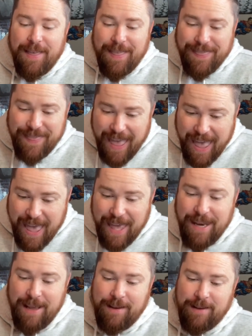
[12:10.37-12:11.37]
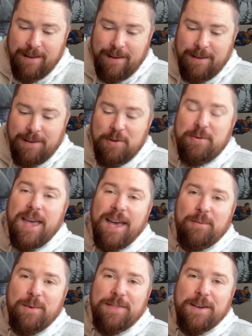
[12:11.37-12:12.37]
than you
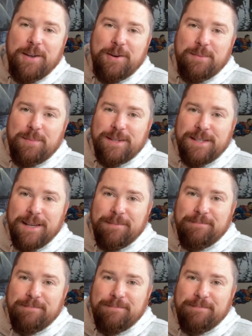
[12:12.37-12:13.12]
can with the 100%.